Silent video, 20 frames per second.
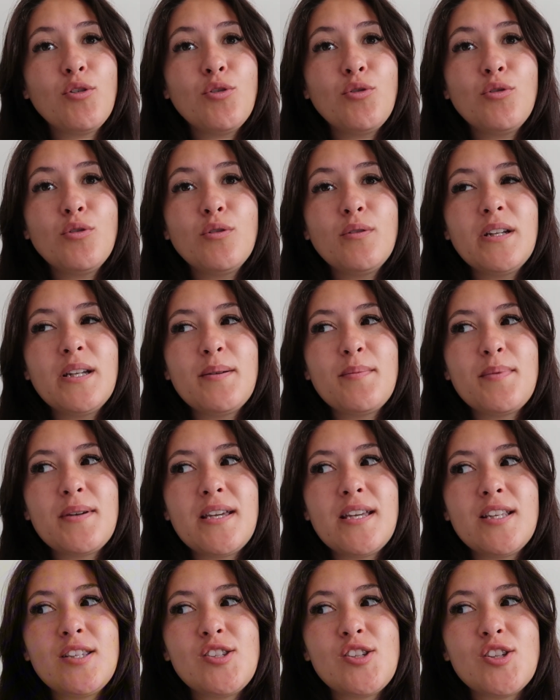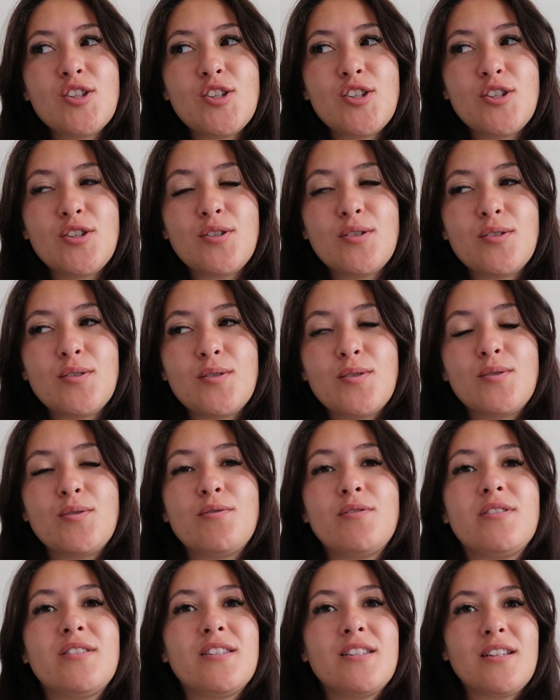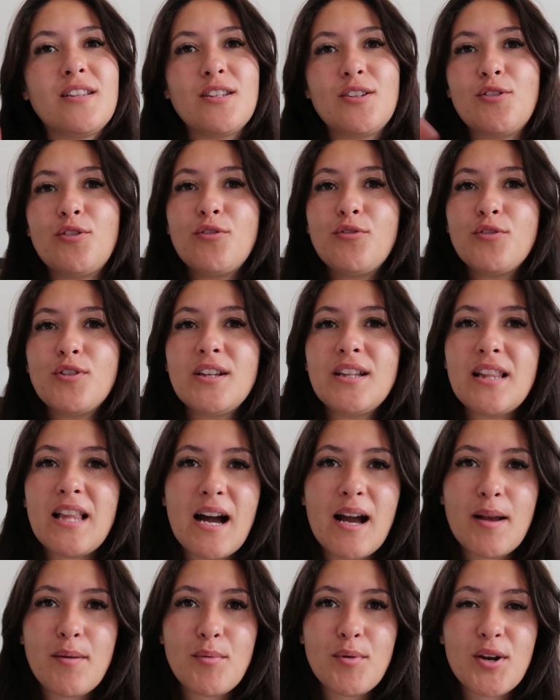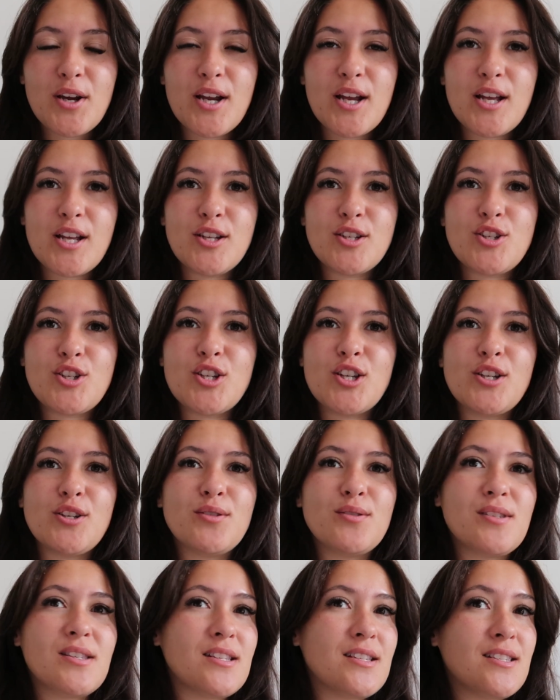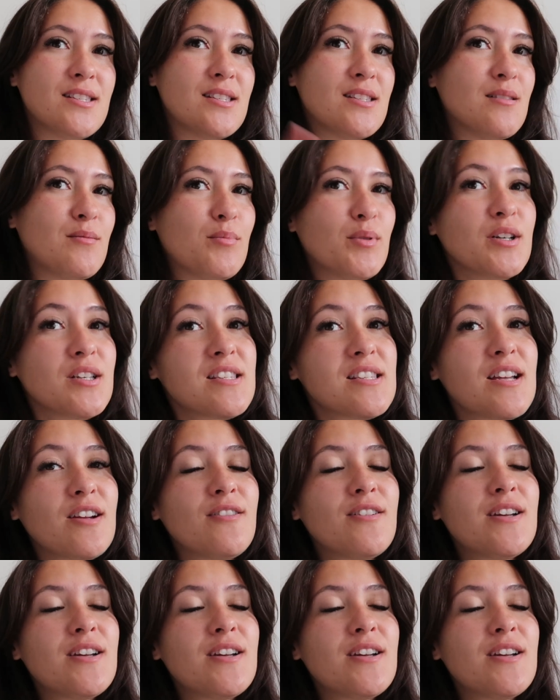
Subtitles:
cool would it be to do the little free library chooses the books I